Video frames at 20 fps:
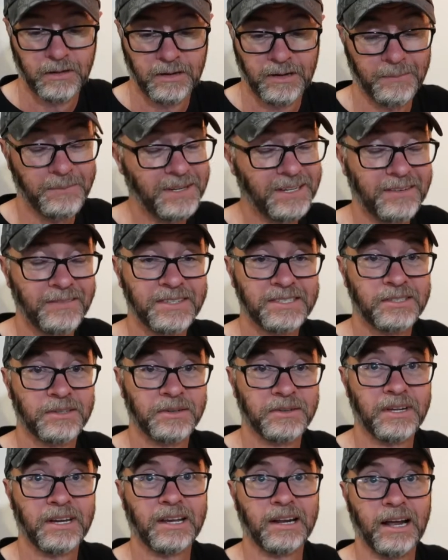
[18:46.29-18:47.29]
I'm going to give this
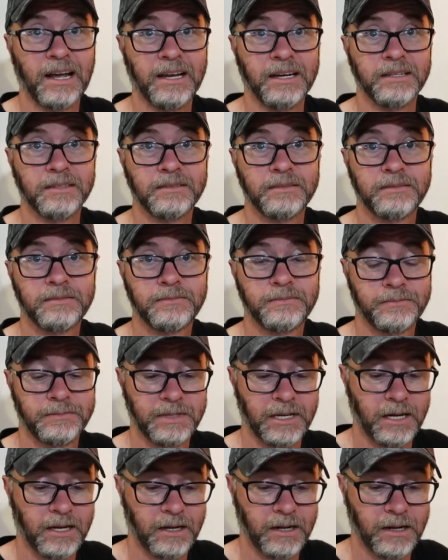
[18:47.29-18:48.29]
little thing an 8.
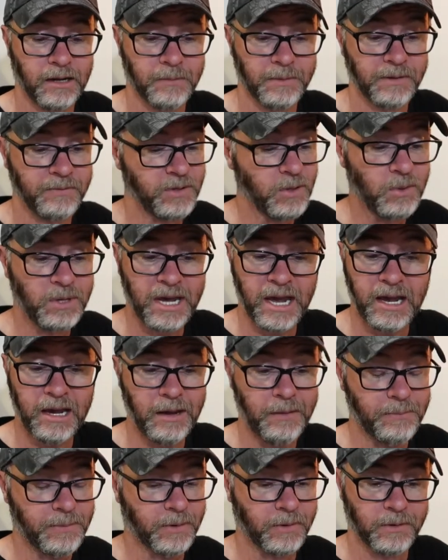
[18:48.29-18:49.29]
If you
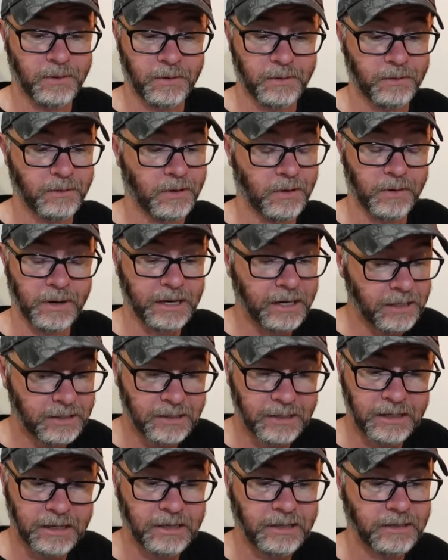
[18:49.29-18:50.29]
camp or
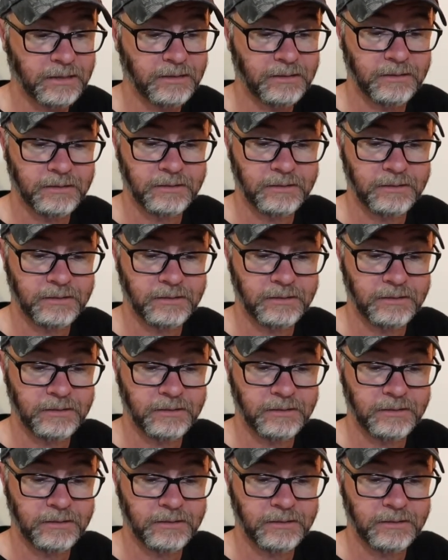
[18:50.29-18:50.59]
anything,